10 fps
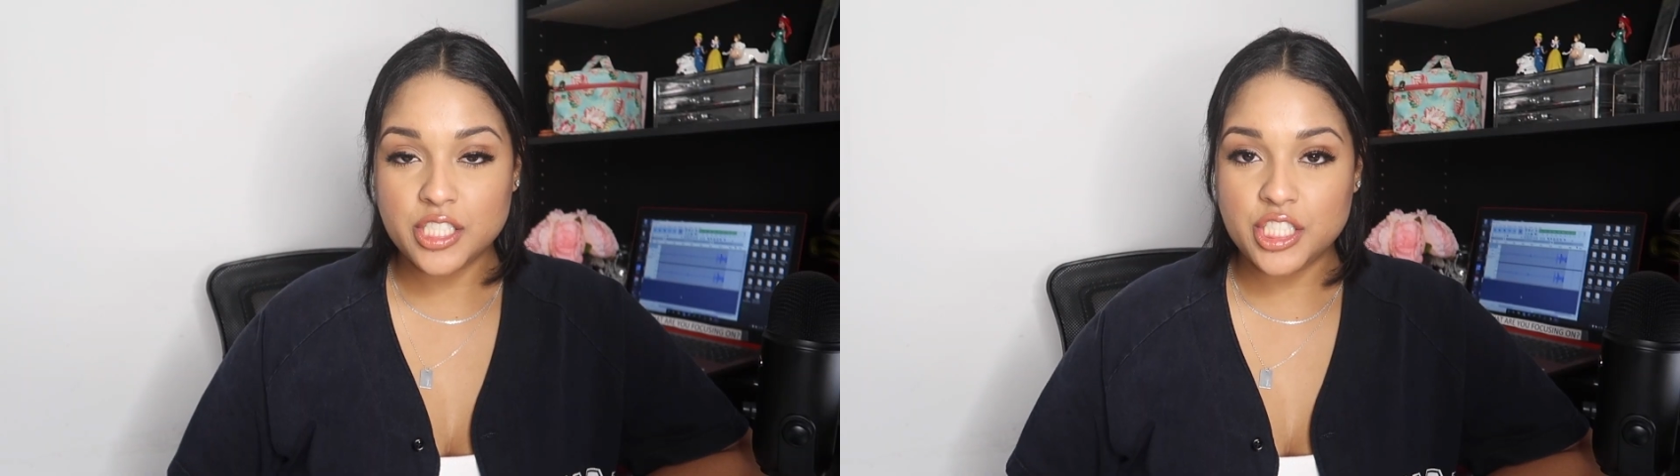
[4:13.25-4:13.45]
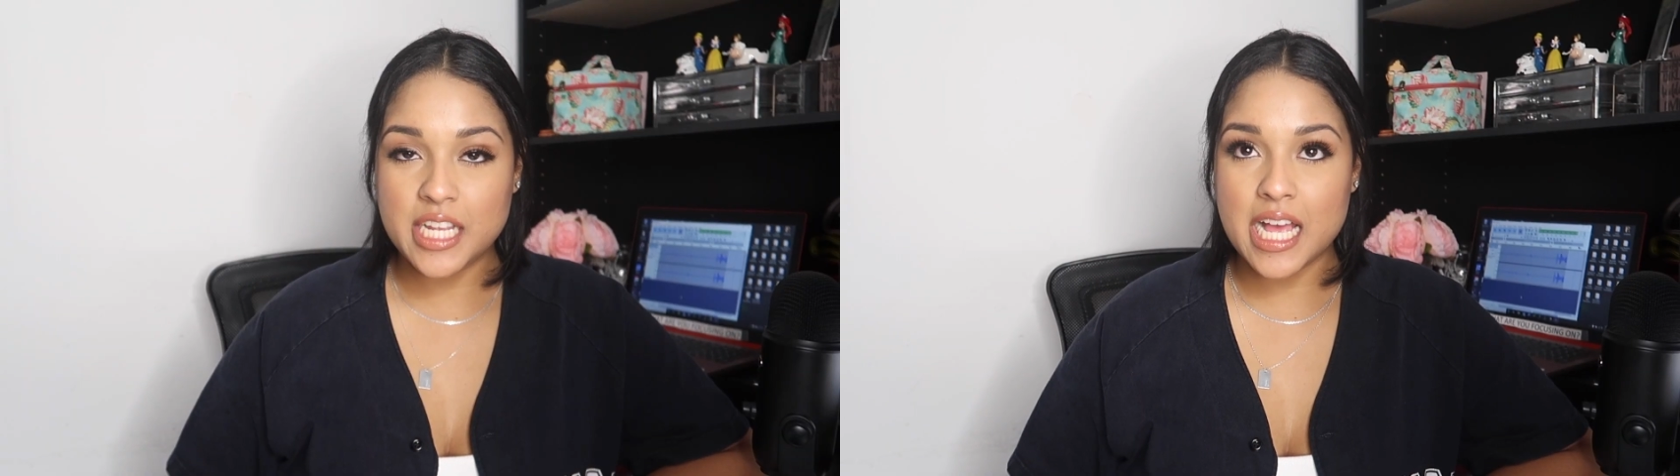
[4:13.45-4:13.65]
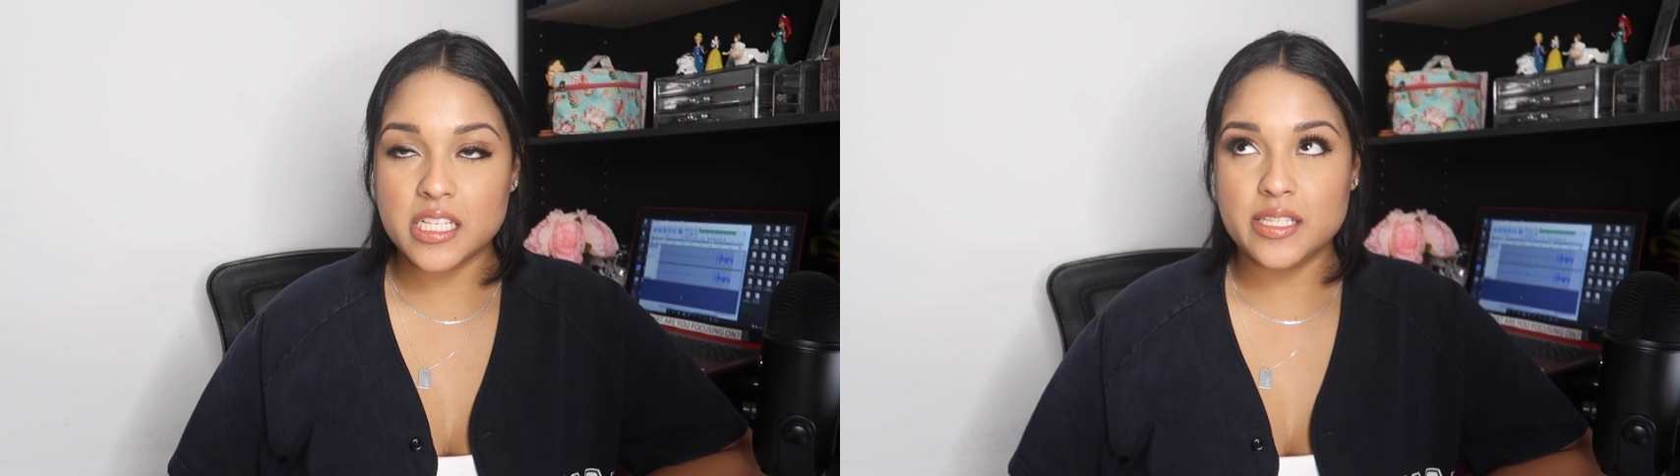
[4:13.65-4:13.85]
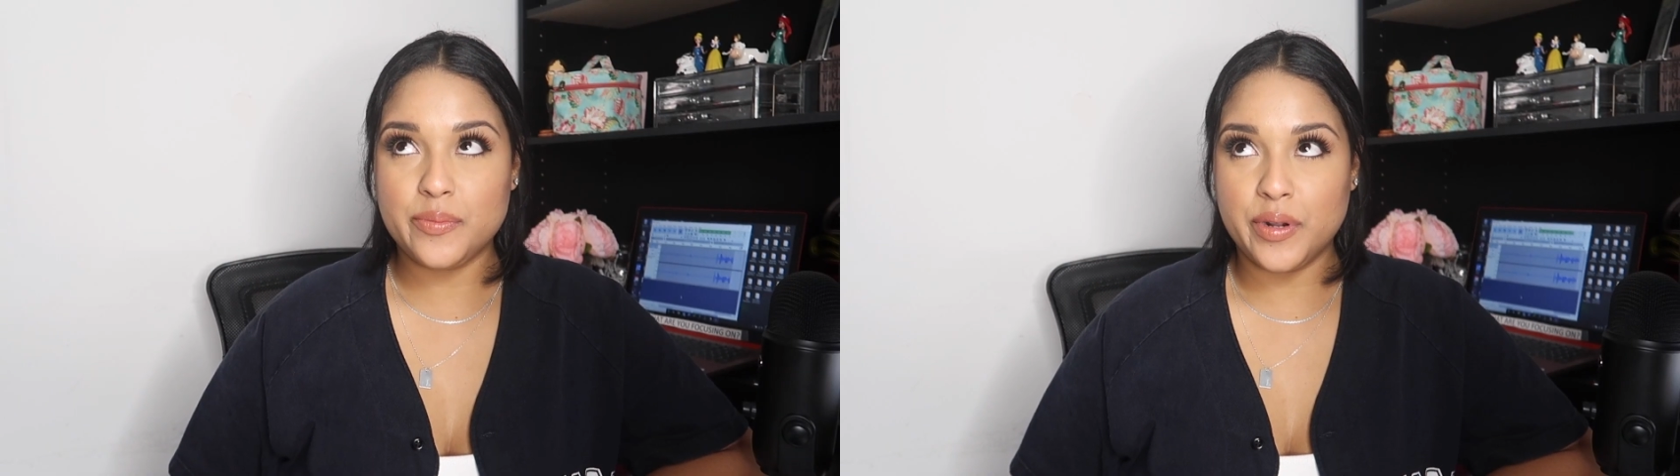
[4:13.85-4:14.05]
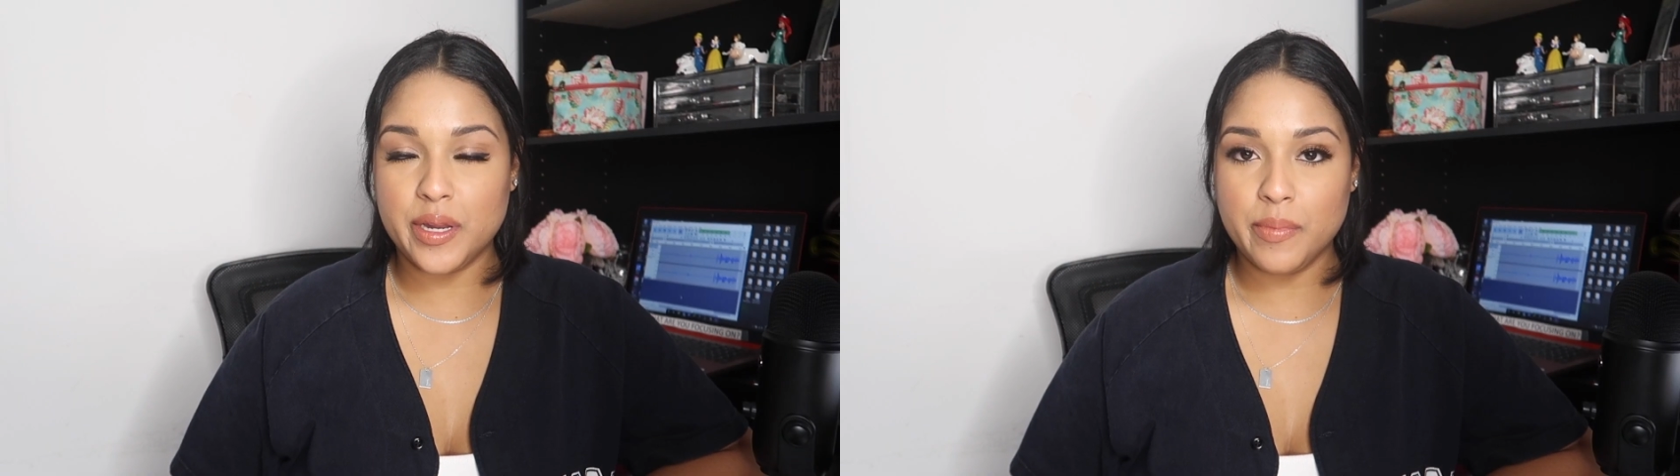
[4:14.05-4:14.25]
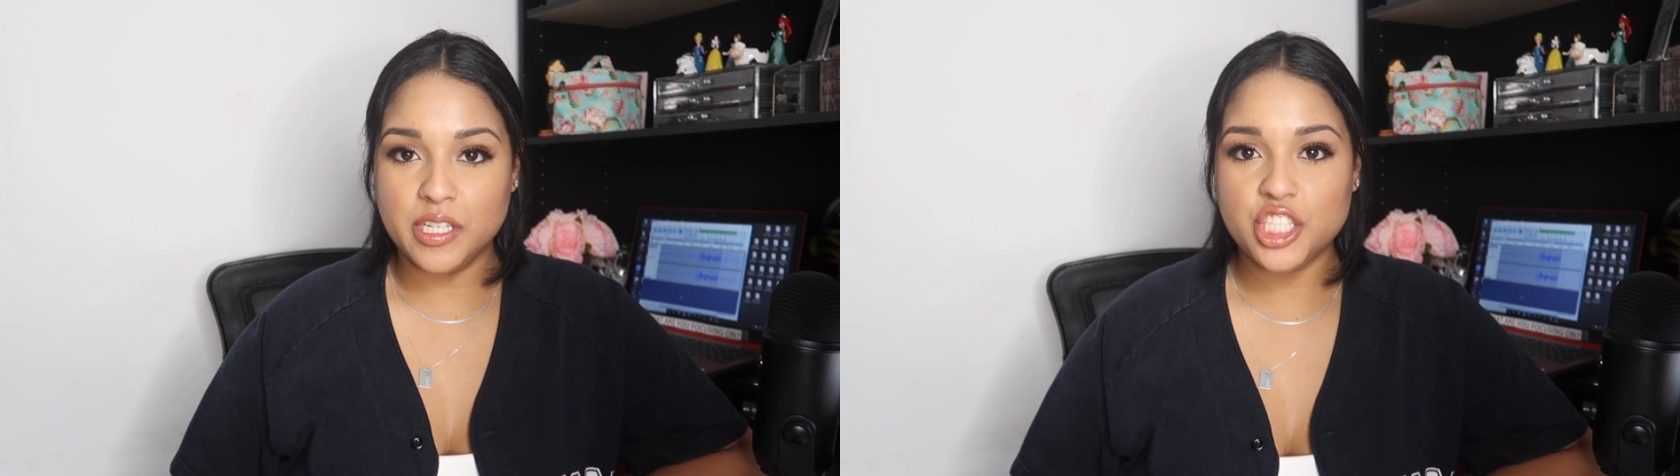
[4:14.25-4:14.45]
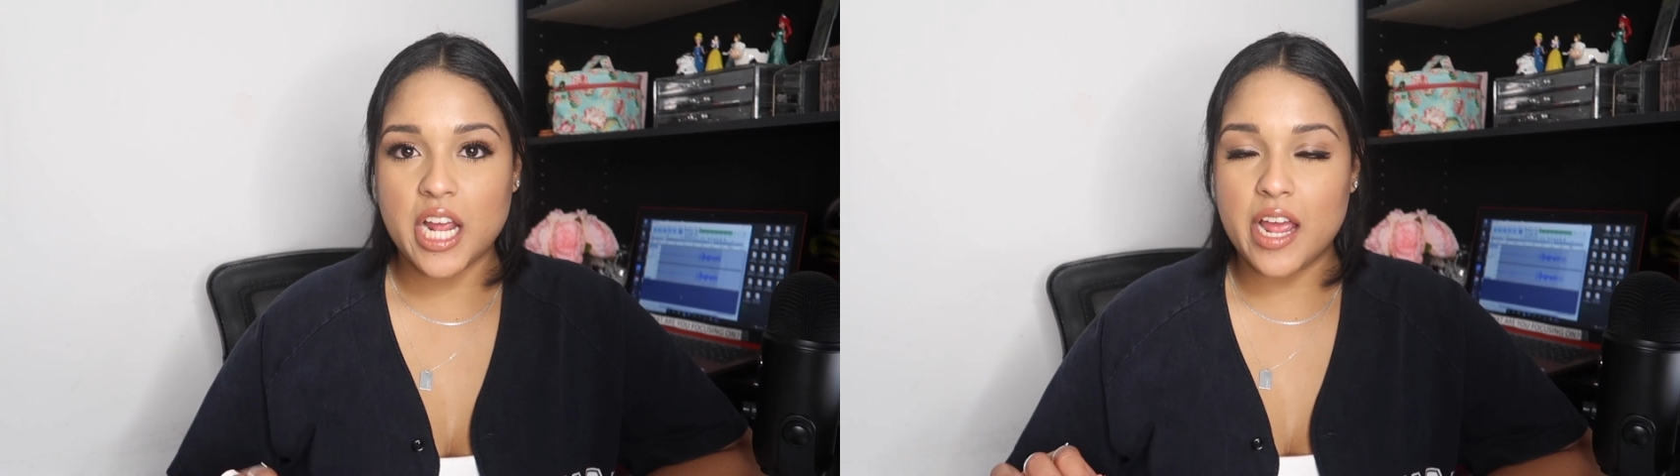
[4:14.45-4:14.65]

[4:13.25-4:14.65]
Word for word: she has to pretty much